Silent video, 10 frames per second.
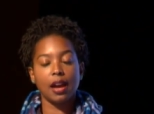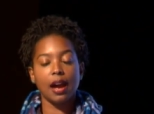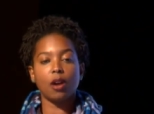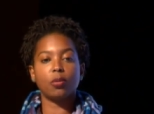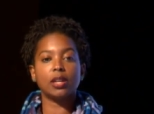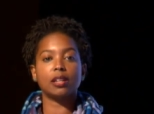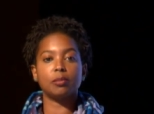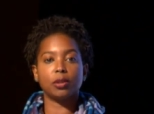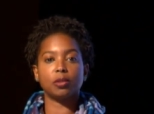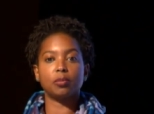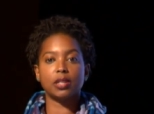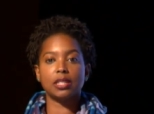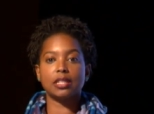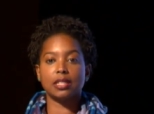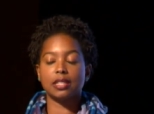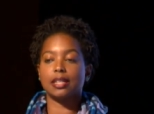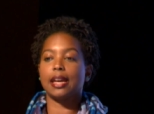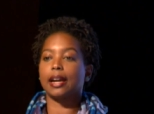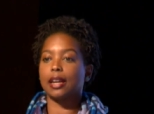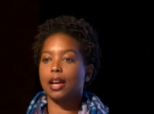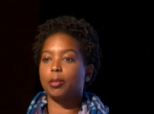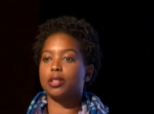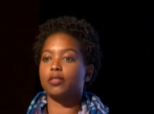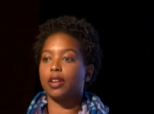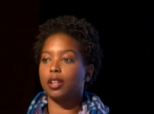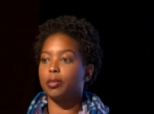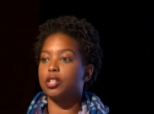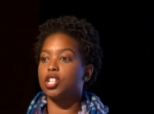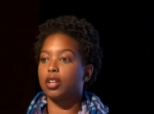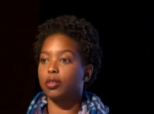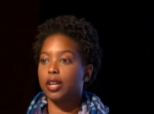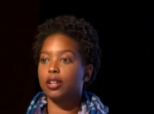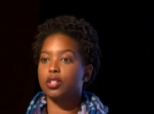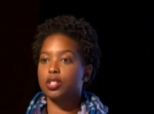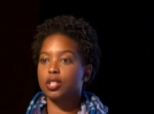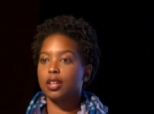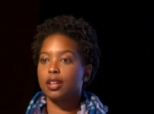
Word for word: how we can build businesses and economic development generators